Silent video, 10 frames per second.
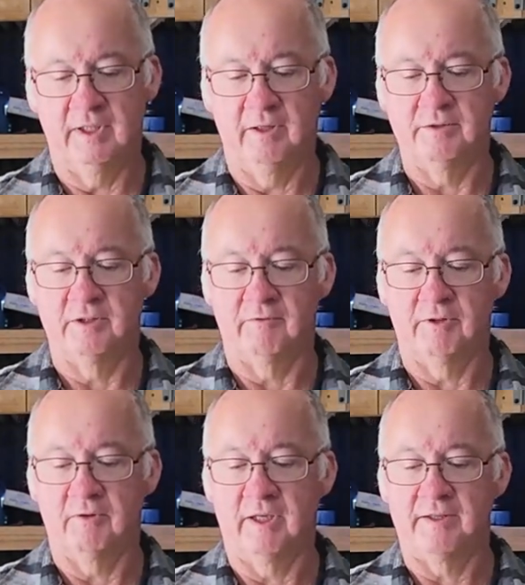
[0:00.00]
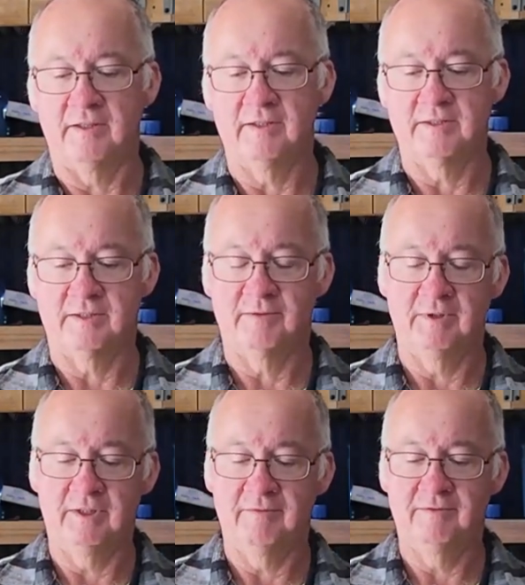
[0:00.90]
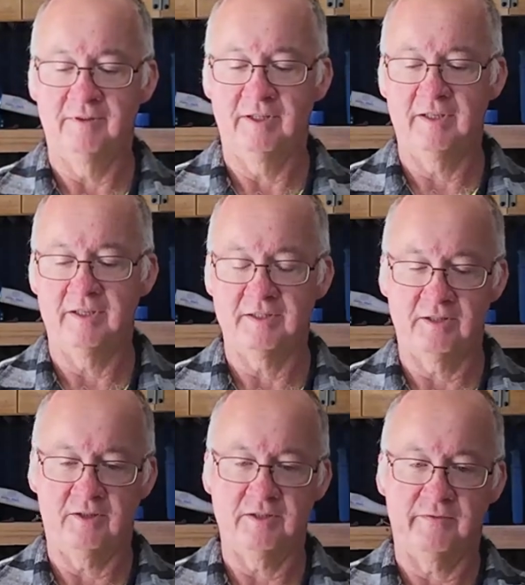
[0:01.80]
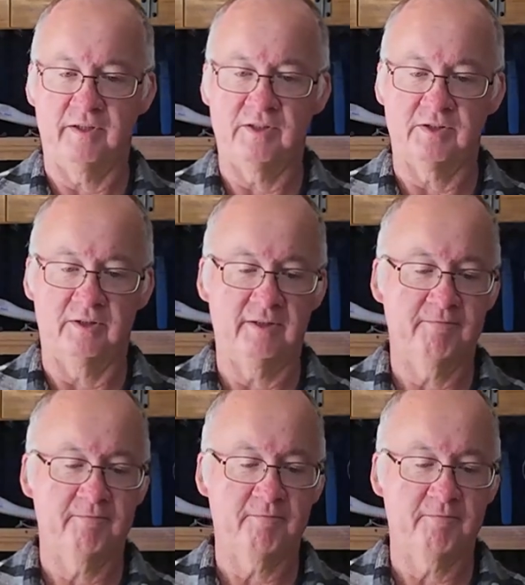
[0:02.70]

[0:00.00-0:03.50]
it's not real leather, but it's a nice finish on it.